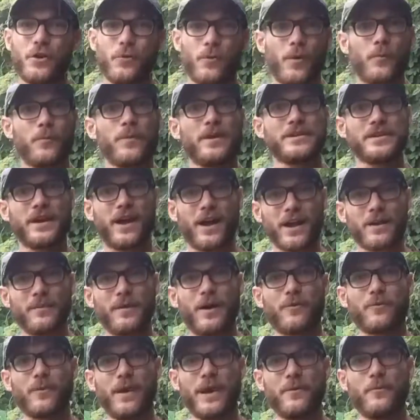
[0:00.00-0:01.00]
So when we talk
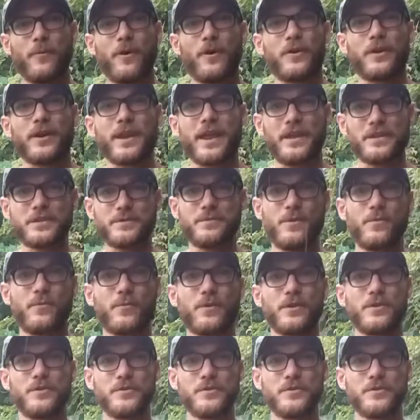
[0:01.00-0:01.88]
about rainwater catchment,